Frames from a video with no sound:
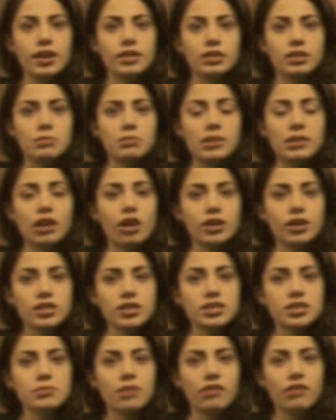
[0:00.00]
The
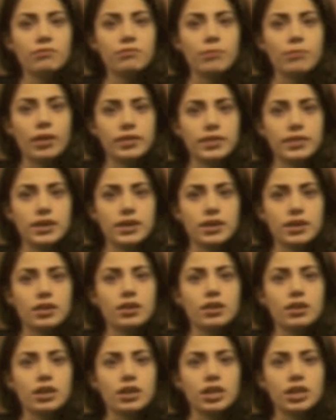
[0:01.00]
mechanism of bonding
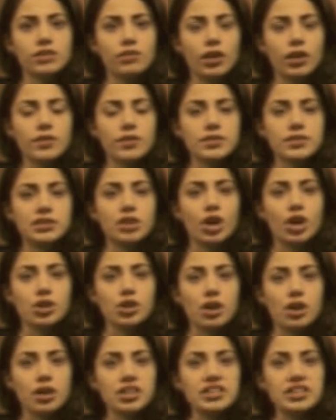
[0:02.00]
involves an
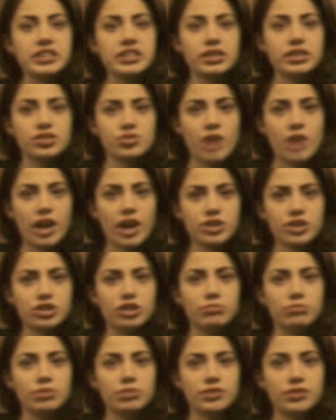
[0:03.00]
ionic
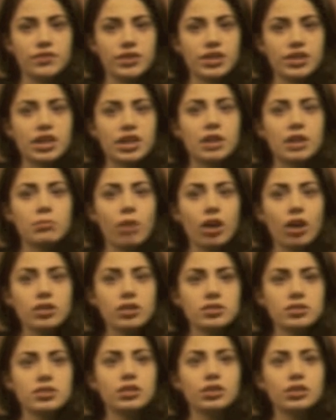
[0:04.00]
interaction between
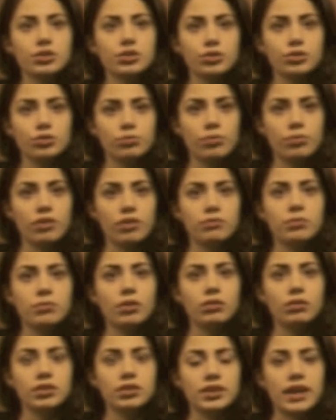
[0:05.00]
carboxyl group of
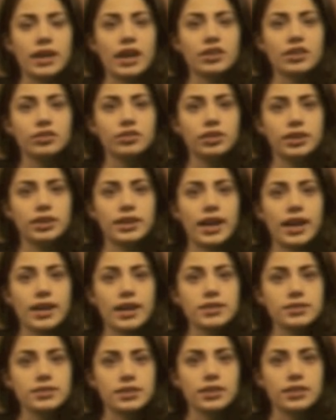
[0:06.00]
polyacrylic
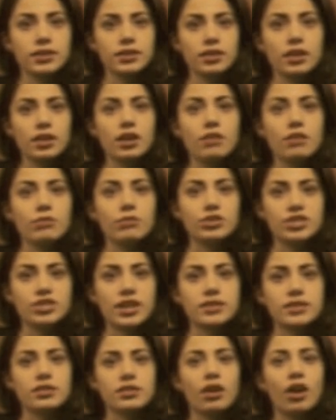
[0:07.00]
acid, which
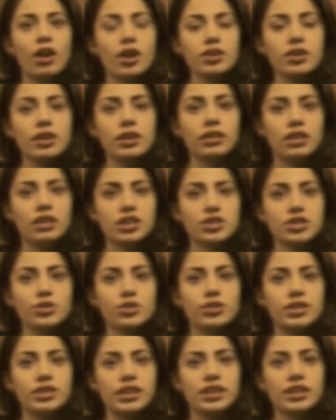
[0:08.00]
has a high
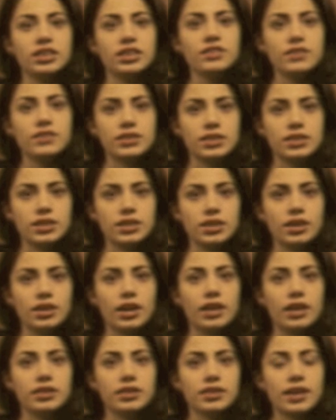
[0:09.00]
electronegativity,
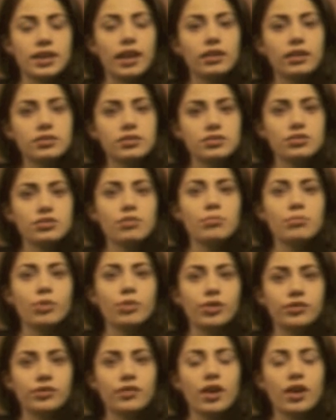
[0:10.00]
and calcium
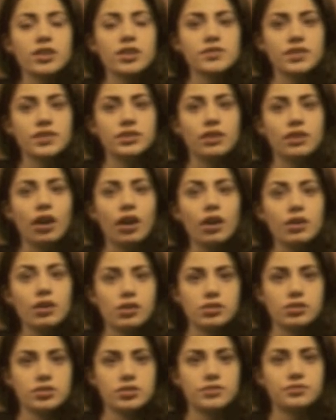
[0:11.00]
or phosphate
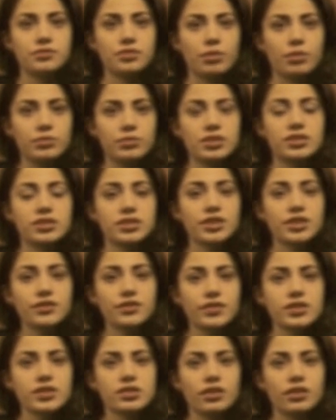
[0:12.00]
ions from the
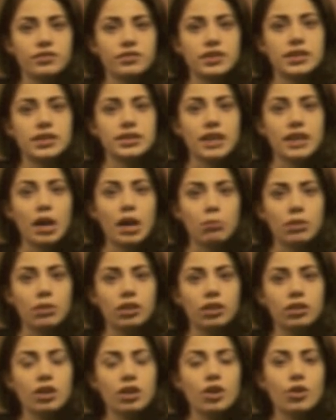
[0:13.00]
surface of the
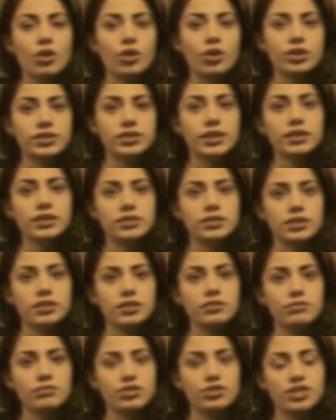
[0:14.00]
enamel or
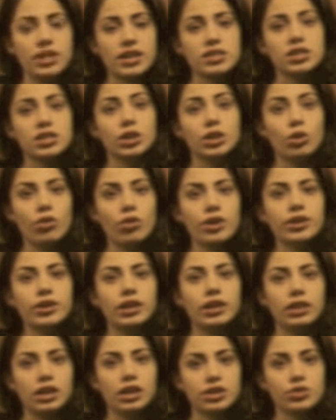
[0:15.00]
dentin, which has lower
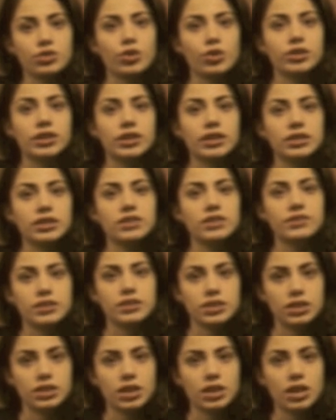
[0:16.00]

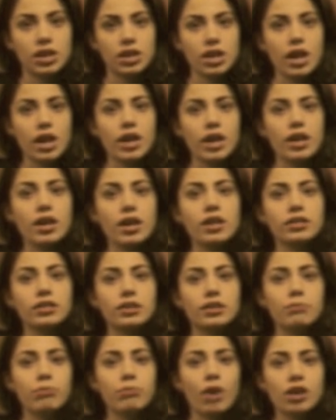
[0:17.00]
electronegativity.
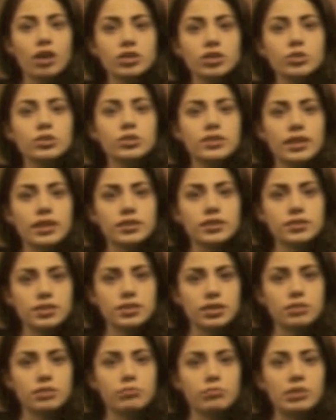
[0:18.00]
The bond to
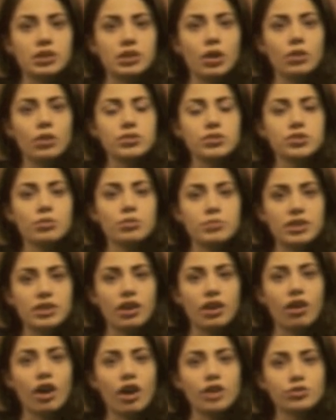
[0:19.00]
dentin may also be a
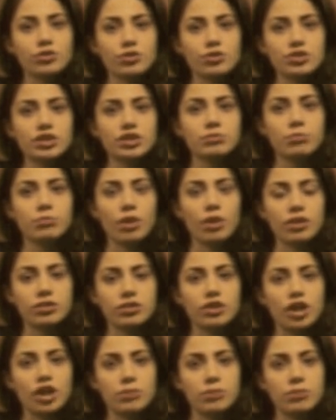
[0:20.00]
hydrogen
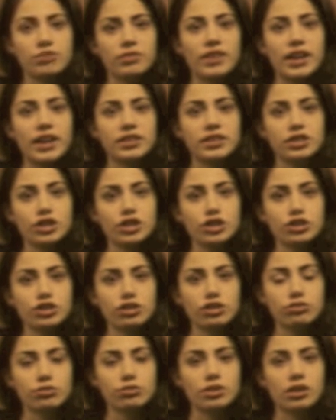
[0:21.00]
bond type of
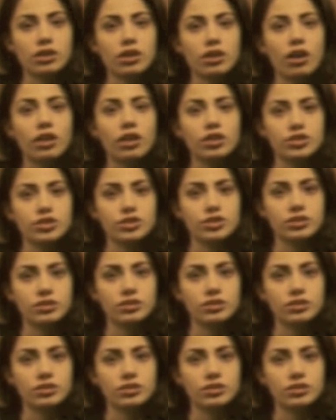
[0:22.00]
adhesion to the collagen.